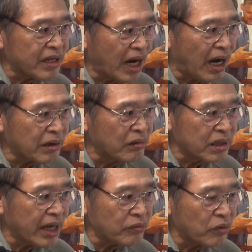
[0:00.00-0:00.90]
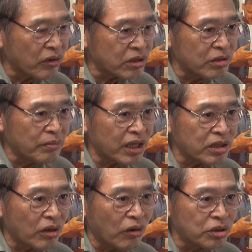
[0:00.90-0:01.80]
the Argo network to
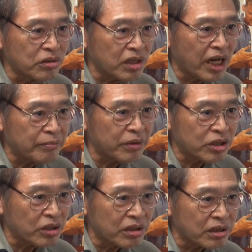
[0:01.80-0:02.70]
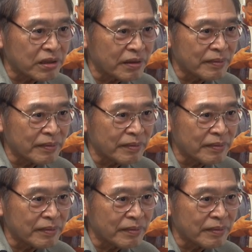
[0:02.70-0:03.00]
measure ocean temperatures.